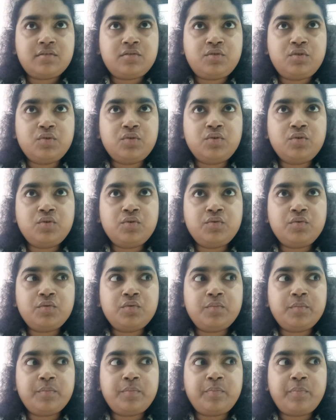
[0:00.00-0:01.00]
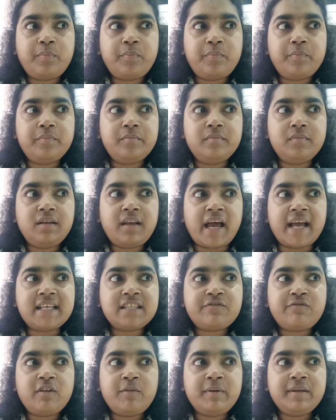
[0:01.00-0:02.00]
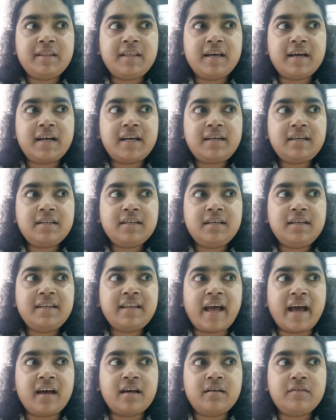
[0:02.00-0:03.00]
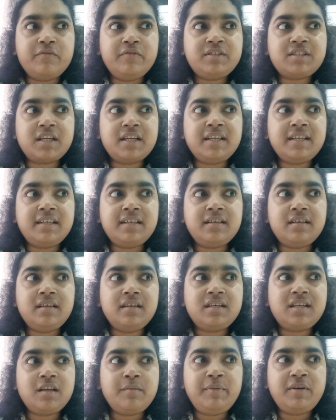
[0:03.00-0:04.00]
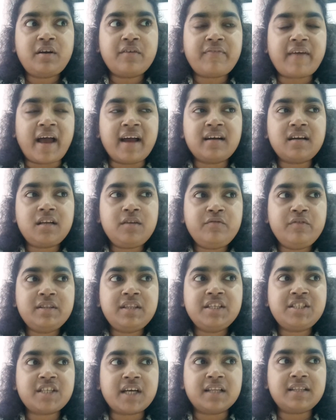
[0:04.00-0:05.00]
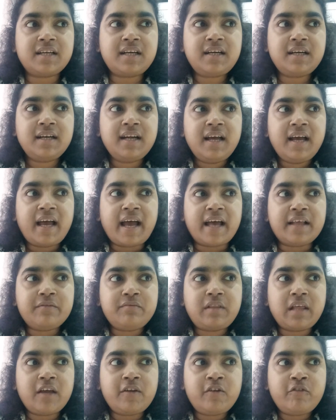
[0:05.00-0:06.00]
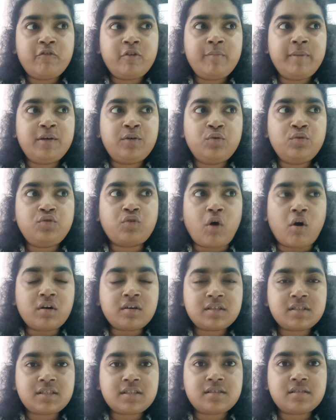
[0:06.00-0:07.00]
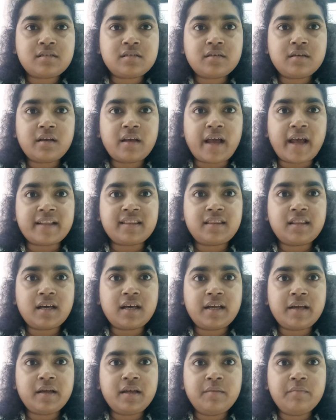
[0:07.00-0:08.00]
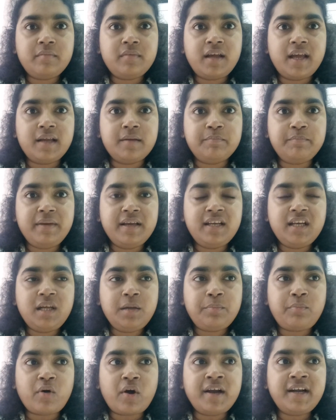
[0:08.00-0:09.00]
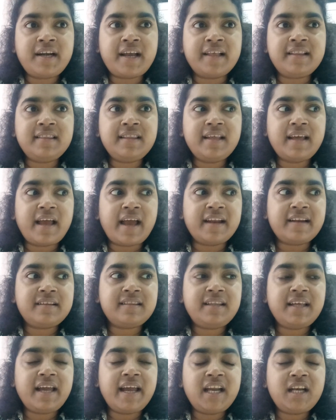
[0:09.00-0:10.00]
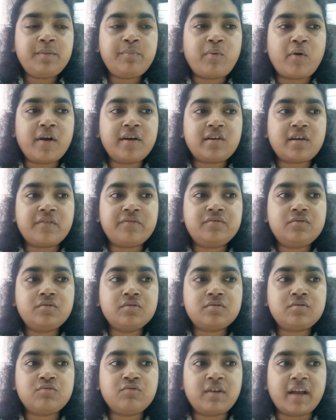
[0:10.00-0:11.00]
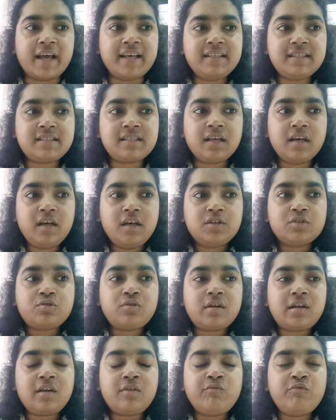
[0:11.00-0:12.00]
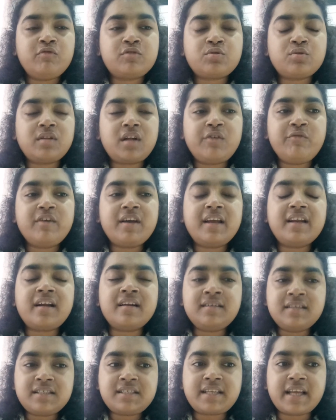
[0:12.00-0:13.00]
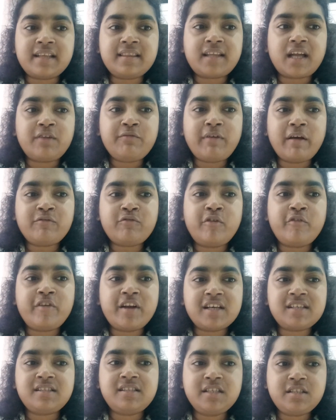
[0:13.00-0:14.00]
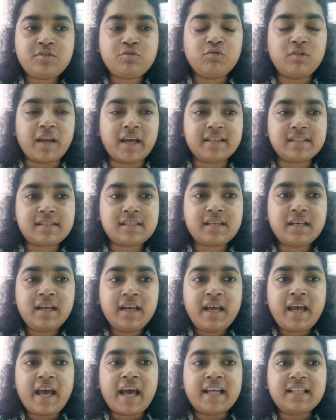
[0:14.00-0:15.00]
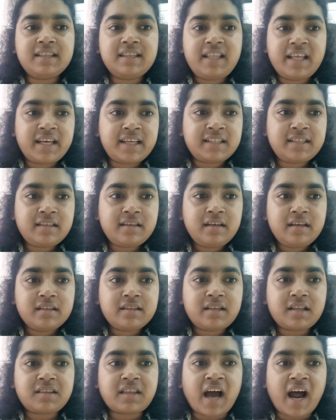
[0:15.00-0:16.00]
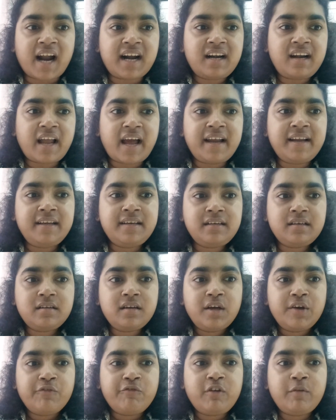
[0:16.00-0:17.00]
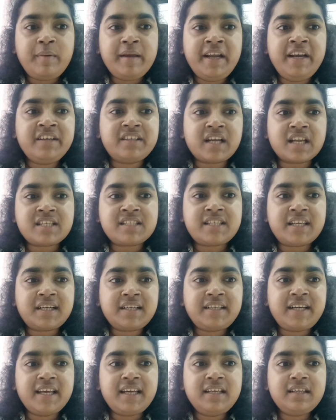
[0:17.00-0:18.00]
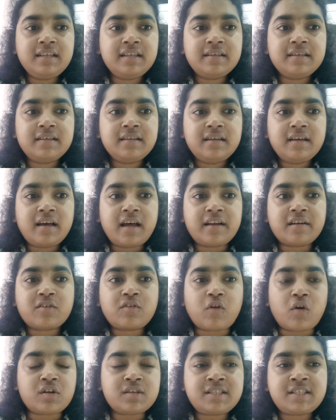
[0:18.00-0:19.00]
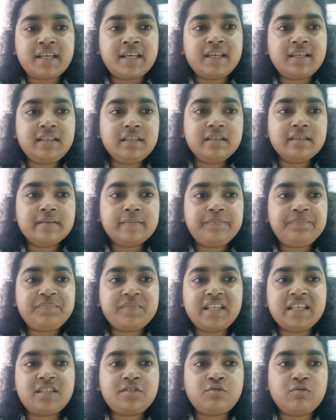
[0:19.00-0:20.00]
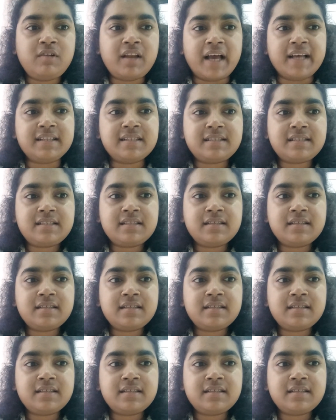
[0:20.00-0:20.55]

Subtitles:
two lines will be there in which are in little bit of angle with each other, and there will be two dots at the beginning point and at the end point of those two lines, so that we can understand that we have to trace these two lines, and then the third line will be intersecting and crossing these two lines.